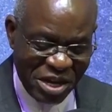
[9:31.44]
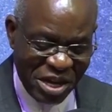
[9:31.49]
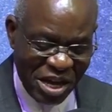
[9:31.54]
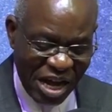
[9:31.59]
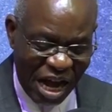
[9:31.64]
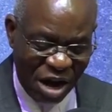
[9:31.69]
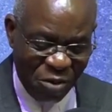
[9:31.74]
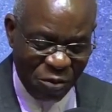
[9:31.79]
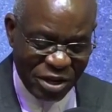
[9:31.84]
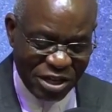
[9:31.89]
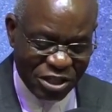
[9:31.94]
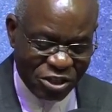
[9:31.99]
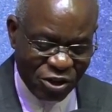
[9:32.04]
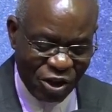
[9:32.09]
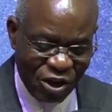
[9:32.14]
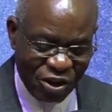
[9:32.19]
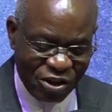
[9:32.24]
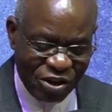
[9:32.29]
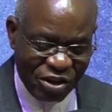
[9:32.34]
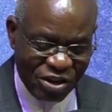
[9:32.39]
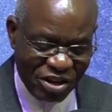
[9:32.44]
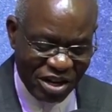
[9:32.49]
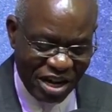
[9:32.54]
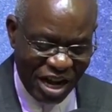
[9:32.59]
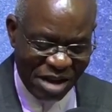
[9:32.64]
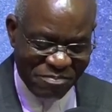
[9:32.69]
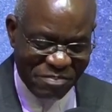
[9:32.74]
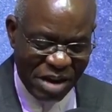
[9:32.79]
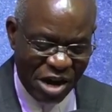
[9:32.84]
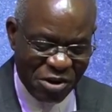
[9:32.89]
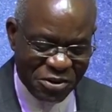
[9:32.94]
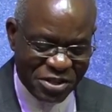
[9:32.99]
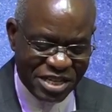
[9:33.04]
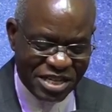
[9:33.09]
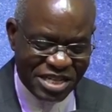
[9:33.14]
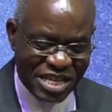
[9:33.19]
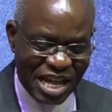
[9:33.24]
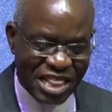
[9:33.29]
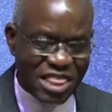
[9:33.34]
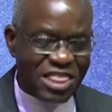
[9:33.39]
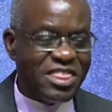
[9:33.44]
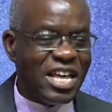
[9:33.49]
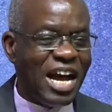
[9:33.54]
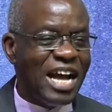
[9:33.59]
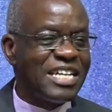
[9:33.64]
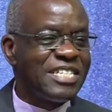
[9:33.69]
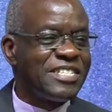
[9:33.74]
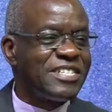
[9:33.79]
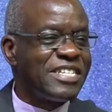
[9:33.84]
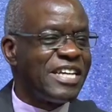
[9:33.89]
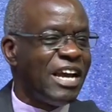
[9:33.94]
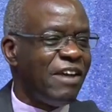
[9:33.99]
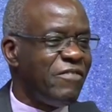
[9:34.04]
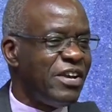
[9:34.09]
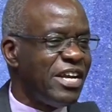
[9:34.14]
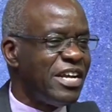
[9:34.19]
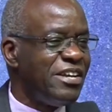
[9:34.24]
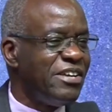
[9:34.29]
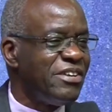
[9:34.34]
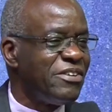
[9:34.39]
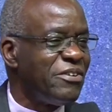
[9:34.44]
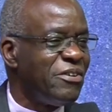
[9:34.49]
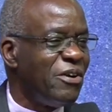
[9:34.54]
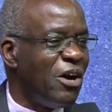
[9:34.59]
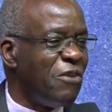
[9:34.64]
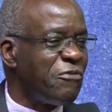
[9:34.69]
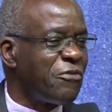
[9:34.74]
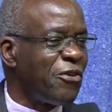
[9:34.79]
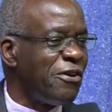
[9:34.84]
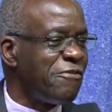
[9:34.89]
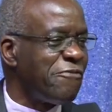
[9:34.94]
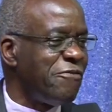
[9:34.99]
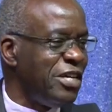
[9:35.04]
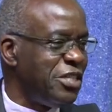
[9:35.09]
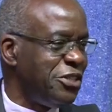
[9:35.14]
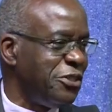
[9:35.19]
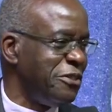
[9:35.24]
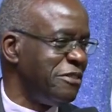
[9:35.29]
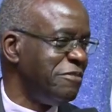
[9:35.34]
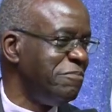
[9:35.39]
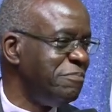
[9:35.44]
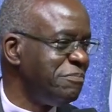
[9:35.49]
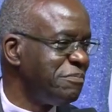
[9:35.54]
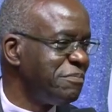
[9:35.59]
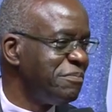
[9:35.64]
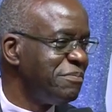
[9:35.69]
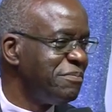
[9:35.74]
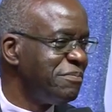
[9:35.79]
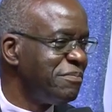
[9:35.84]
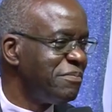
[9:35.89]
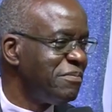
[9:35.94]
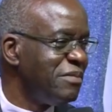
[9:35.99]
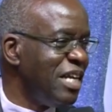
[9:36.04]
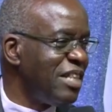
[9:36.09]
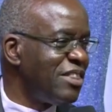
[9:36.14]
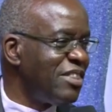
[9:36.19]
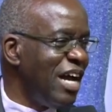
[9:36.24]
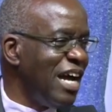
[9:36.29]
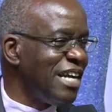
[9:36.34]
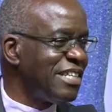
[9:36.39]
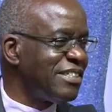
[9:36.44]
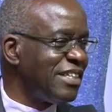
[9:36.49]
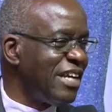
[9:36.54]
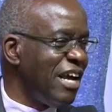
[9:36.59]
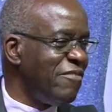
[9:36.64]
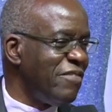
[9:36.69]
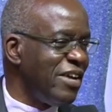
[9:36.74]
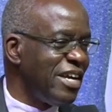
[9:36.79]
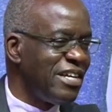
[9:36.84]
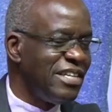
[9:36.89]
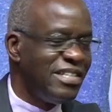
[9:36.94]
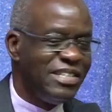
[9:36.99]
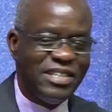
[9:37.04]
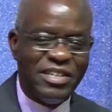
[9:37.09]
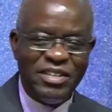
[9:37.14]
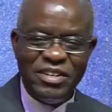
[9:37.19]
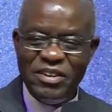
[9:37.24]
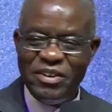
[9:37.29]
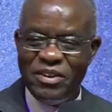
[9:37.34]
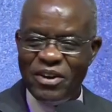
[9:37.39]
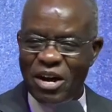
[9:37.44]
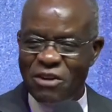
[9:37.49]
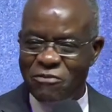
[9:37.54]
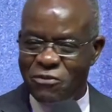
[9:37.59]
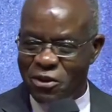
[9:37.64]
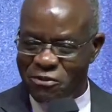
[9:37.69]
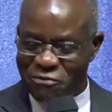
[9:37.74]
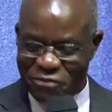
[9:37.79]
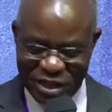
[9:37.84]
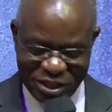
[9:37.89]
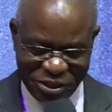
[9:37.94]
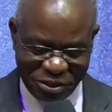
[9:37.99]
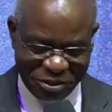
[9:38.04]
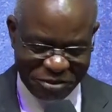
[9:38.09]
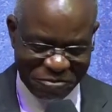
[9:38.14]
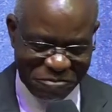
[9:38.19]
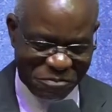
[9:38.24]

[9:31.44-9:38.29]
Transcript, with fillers: I will talk about the thanksgiving of confession. The thanksgiving of confession.